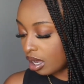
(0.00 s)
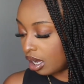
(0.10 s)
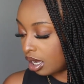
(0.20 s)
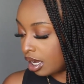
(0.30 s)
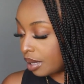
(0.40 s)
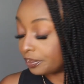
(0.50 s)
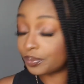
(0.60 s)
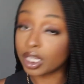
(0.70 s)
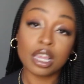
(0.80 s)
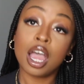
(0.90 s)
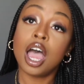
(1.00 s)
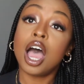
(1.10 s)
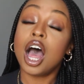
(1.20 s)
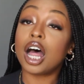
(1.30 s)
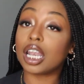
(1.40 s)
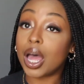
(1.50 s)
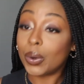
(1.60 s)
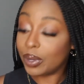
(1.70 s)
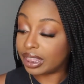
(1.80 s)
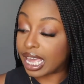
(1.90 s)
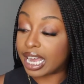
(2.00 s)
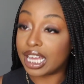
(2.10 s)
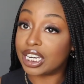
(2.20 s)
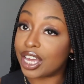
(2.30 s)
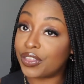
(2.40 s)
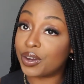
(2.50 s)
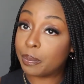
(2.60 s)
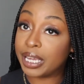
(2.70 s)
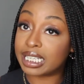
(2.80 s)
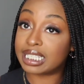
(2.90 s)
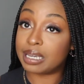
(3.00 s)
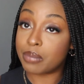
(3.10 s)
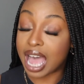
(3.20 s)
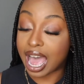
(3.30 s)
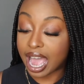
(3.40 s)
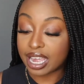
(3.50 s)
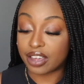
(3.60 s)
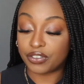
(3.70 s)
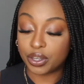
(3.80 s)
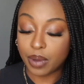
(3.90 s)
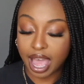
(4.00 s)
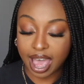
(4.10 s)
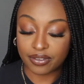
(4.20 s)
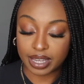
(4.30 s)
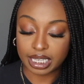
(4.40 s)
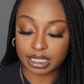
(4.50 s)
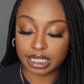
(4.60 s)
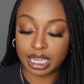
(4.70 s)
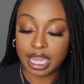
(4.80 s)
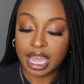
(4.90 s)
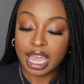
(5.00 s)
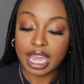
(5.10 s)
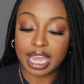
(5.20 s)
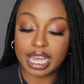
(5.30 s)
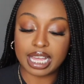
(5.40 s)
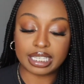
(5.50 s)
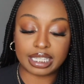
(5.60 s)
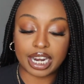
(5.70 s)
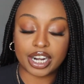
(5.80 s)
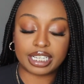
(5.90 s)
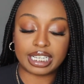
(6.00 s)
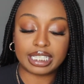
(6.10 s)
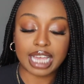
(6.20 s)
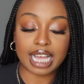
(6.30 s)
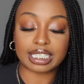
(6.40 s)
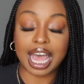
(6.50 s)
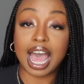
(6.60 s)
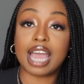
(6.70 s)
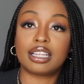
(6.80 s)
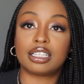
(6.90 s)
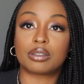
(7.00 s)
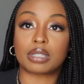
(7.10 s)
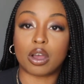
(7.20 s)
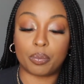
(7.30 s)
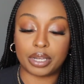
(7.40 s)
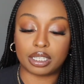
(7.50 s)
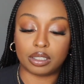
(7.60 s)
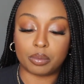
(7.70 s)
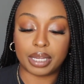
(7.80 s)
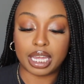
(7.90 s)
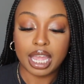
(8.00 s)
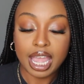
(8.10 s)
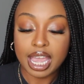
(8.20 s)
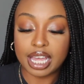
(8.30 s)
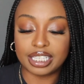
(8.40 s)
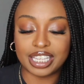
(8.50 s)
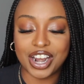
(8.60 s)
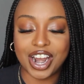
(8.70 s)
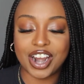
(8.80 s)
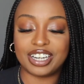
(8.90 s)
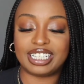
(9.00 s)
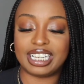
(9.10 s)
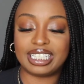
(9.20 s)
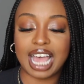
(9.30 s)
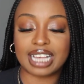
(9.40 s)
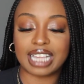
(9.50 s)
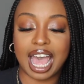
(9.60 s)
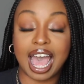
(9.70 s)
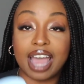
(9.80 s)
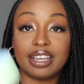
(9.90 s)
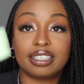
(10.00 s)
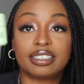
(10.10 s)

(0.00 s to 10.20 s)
Along with that, another Pixi buy, if you haven't, is their Detox Eye. This was opened a little bit. Is their Detox Eye.